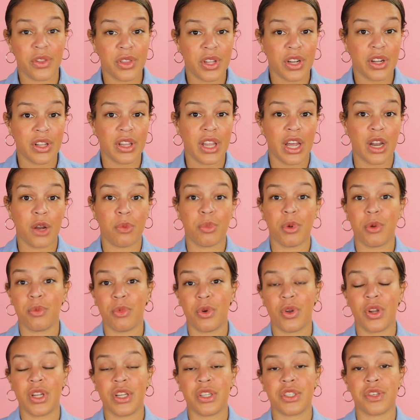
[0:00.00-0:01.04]
out there that are
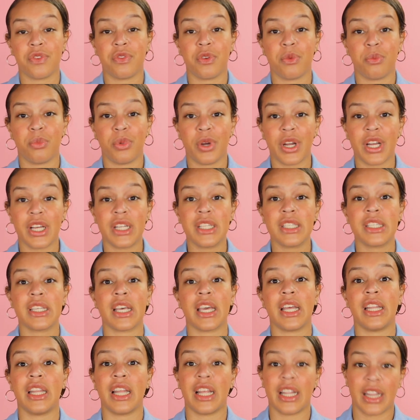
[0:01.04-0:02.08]
promoting different
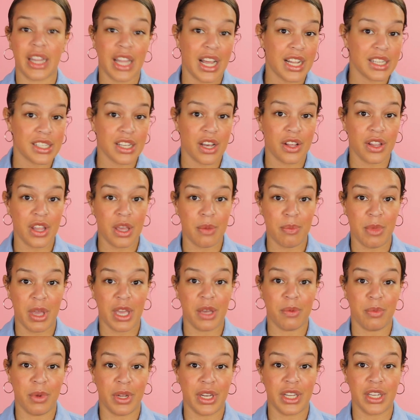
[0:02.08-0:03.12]
brands, and that's how they
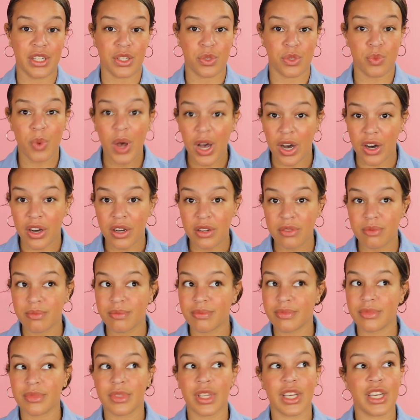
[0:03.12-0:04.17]
make money as well.
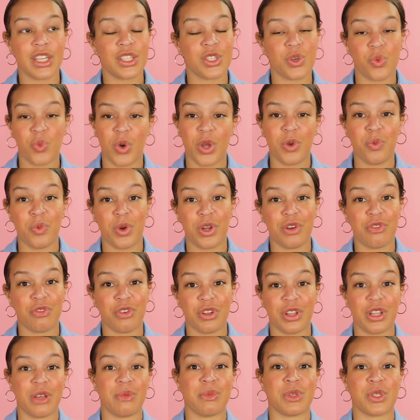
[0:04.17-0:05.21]
It's a win win
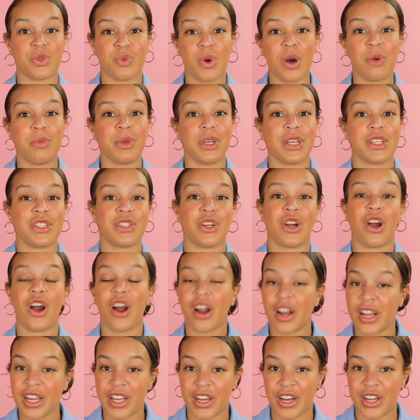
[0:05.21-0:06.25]
for them as well because they're
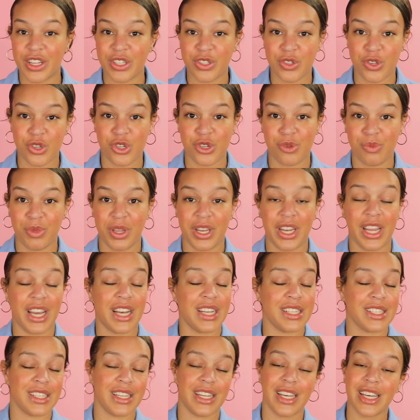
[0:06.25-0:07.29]
already on social media
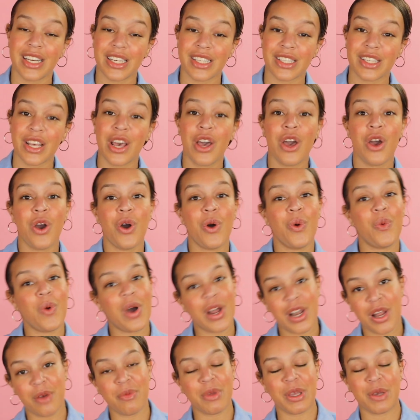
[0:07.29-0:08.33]
as it is.
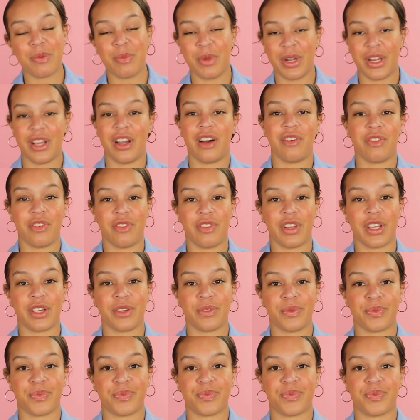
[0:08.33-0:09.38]
Why not make money off of it?